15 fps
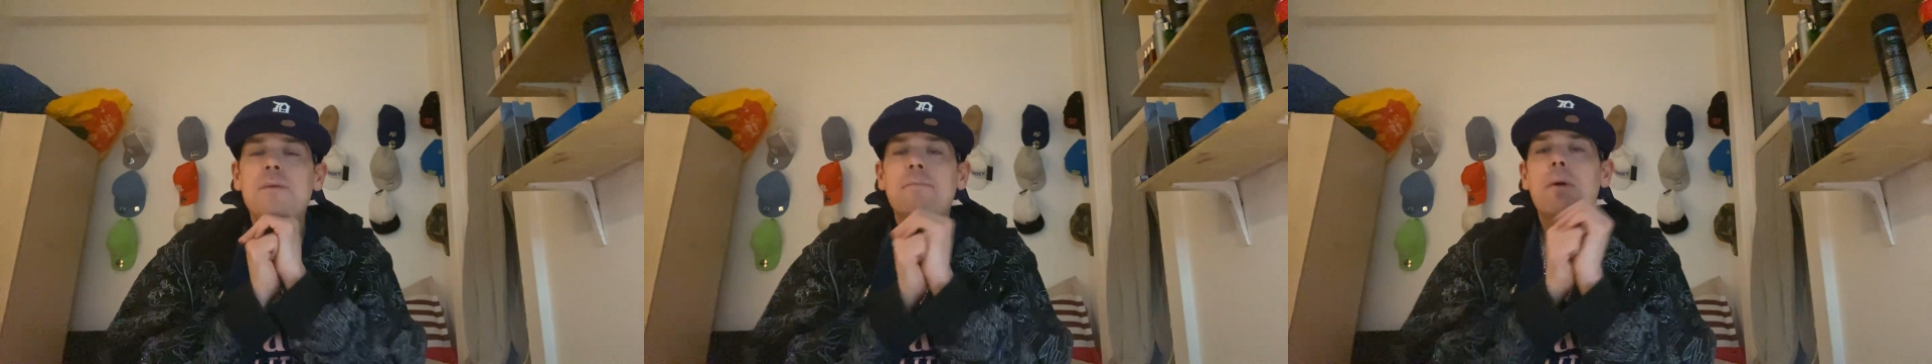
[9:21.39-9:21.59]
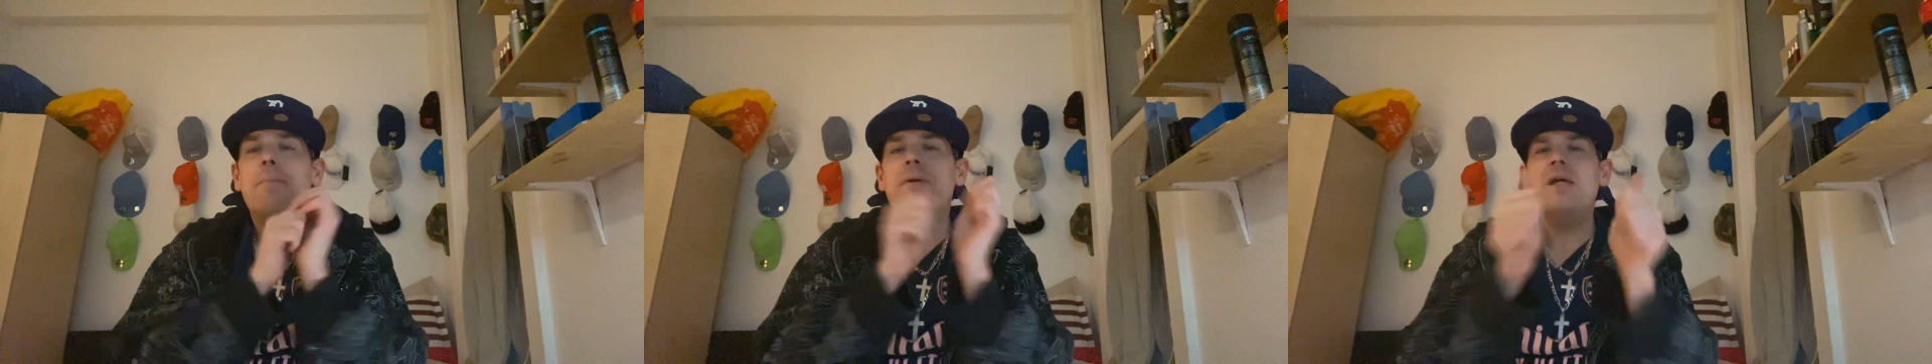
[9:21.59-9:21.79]

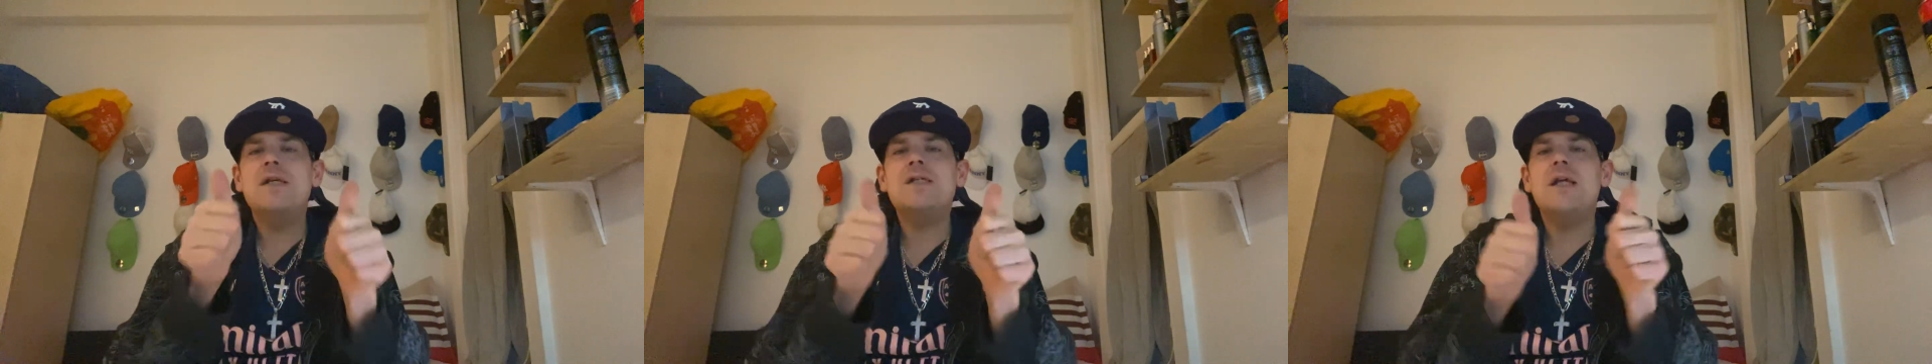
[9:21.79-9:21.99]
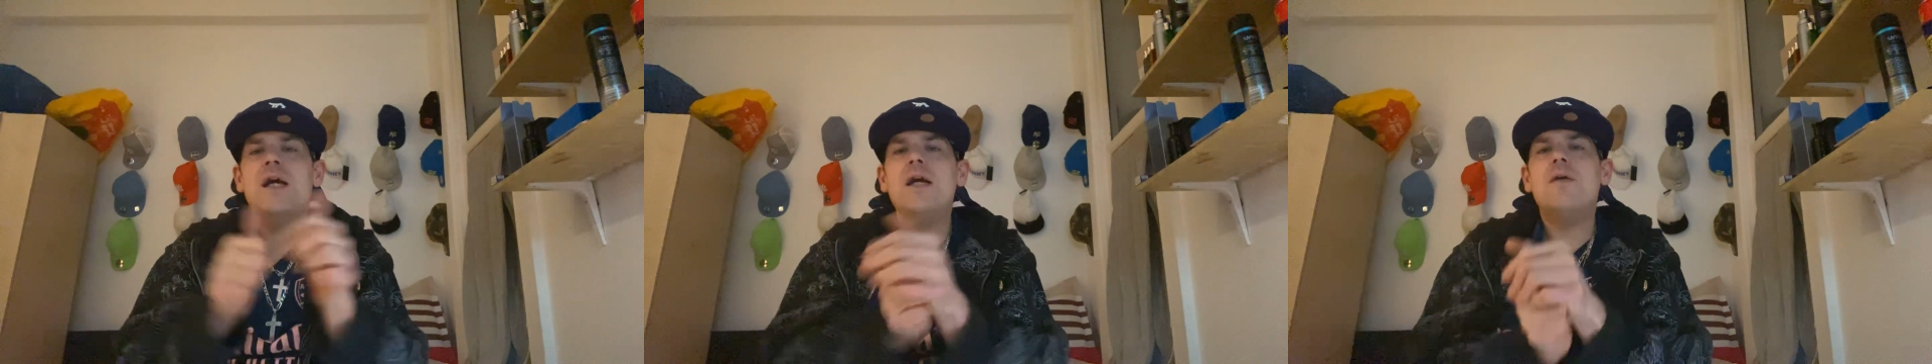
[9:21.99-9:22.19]
But
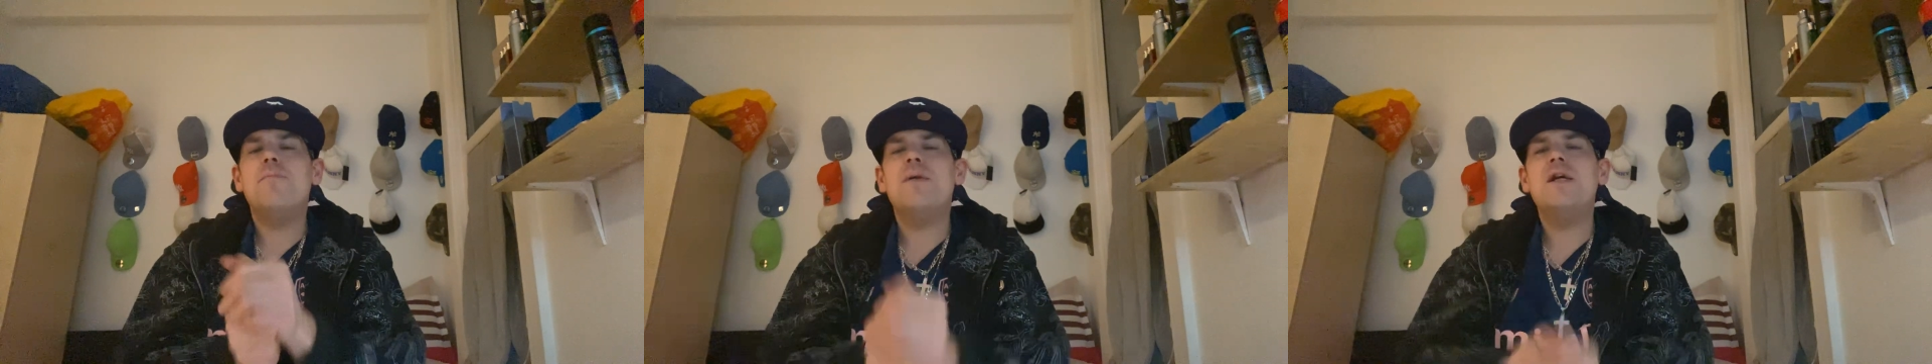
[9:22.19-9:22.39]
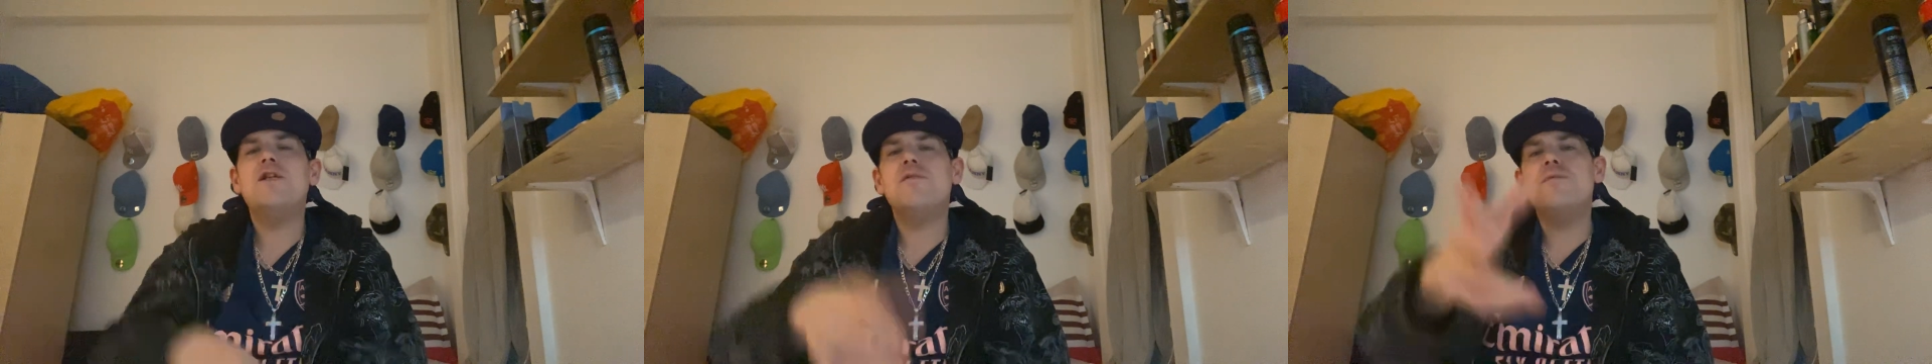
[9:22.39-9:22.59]
please like,
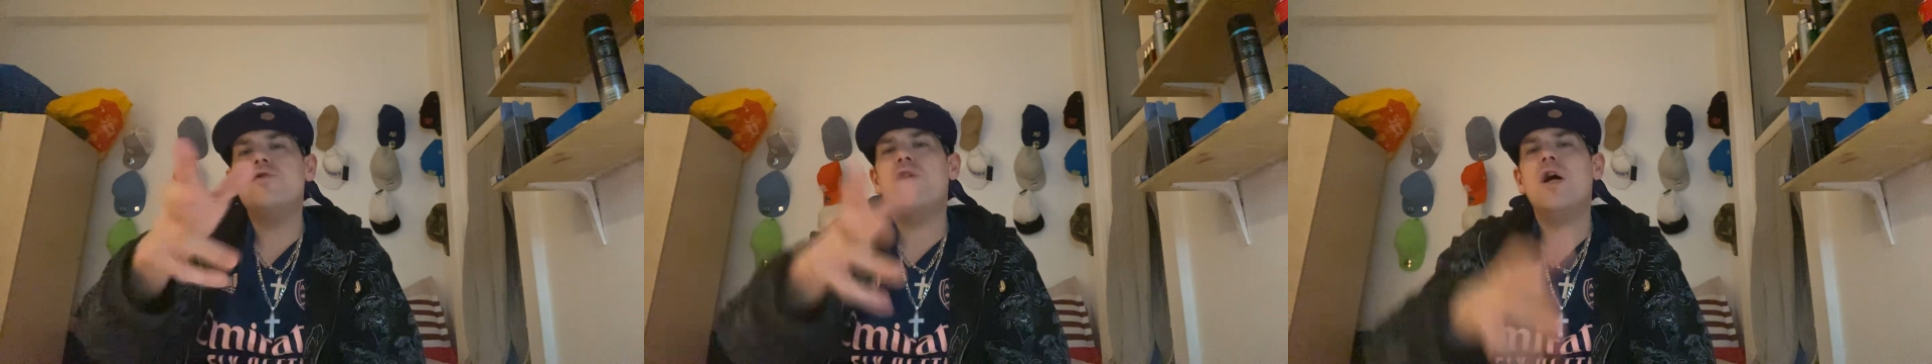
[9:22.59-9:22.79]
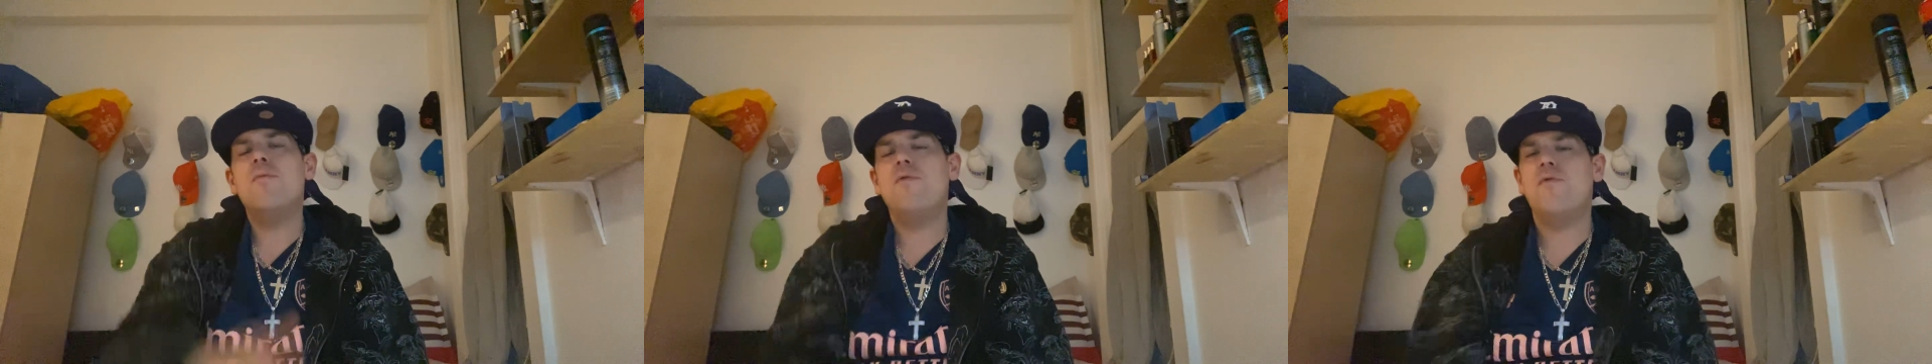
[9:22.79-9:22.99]
please
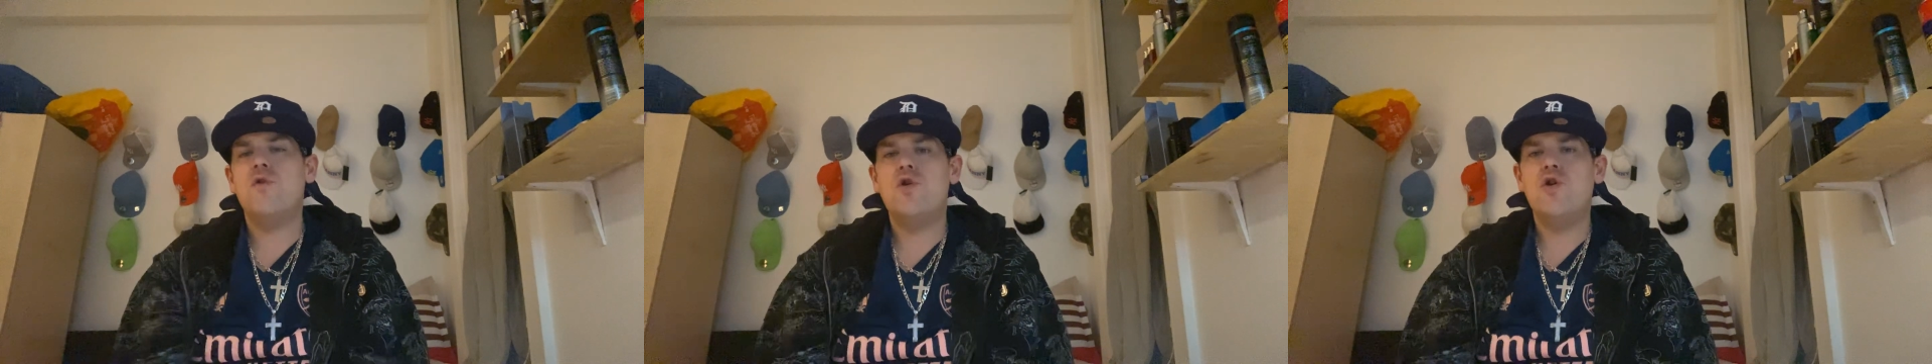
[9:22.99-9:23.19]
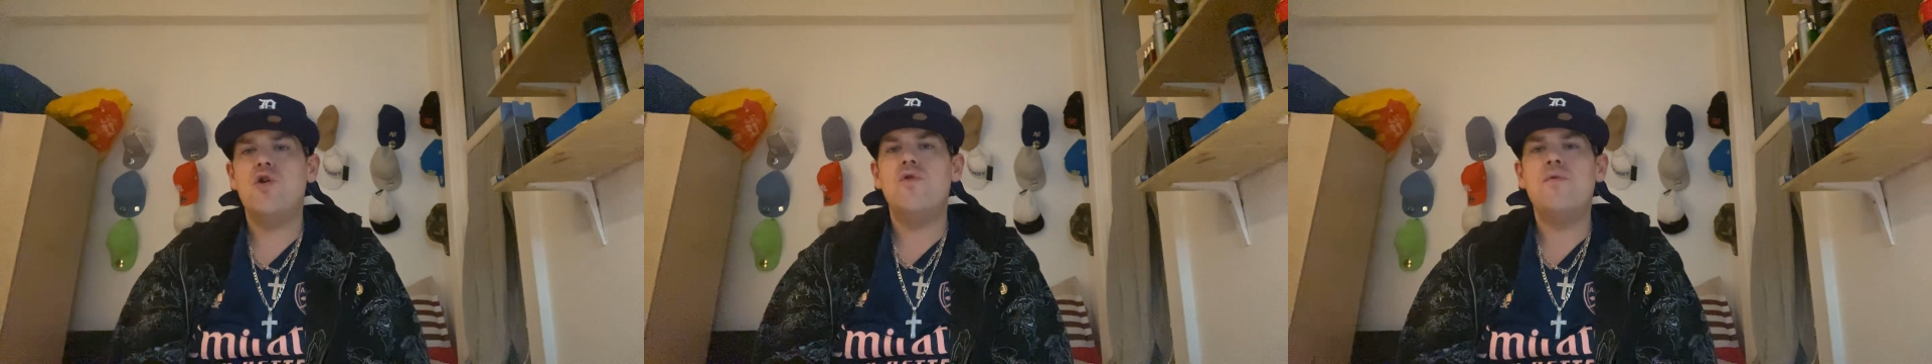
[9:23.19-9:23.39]
subscribe if you're
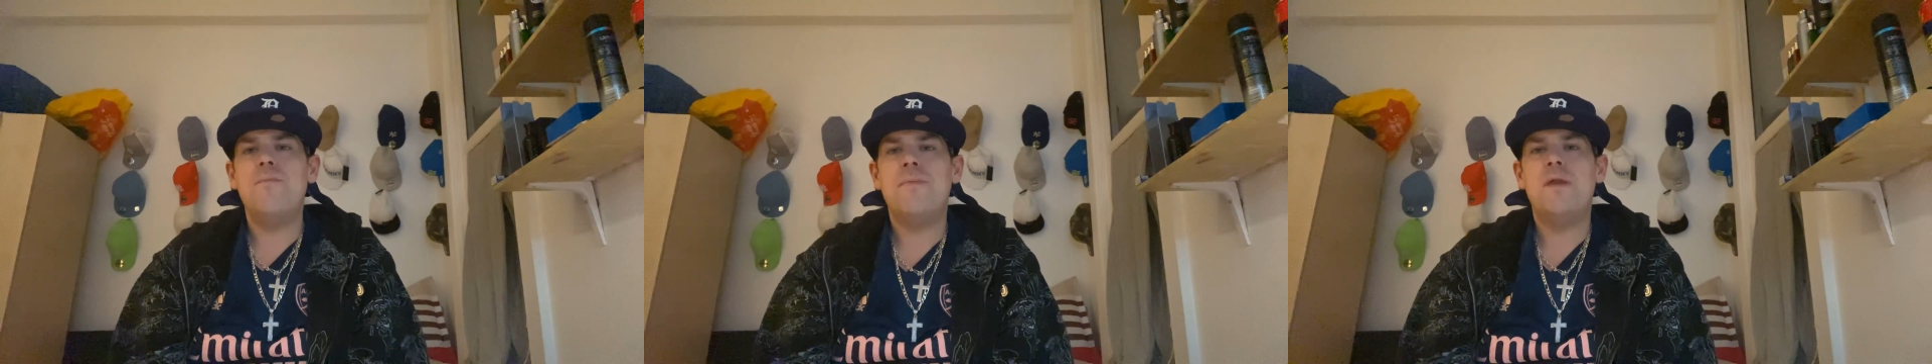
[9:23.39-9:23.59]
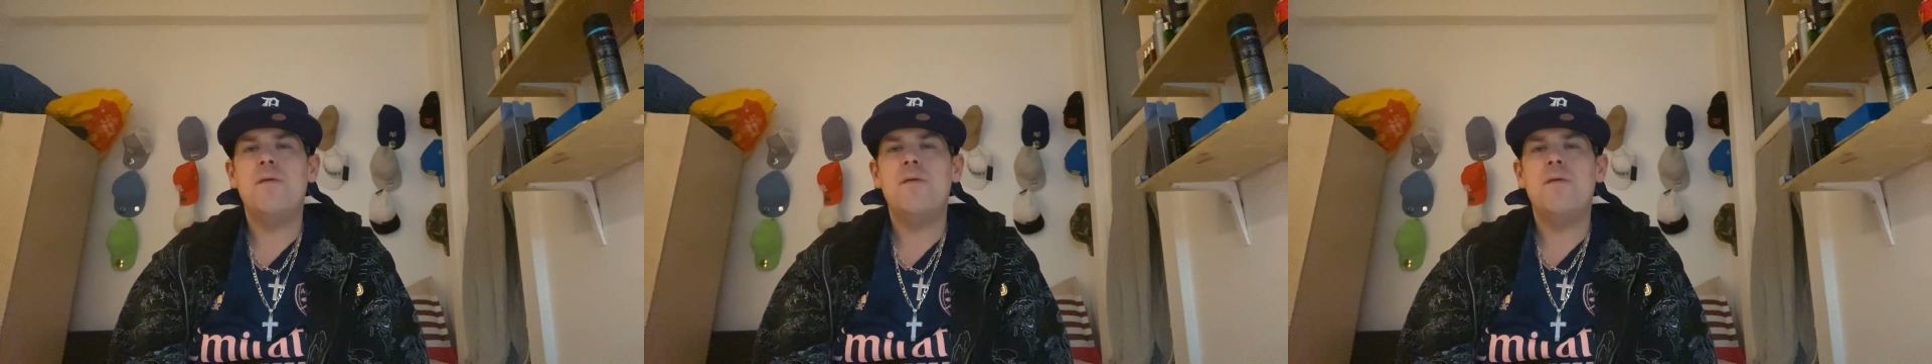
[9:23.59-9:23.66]
new.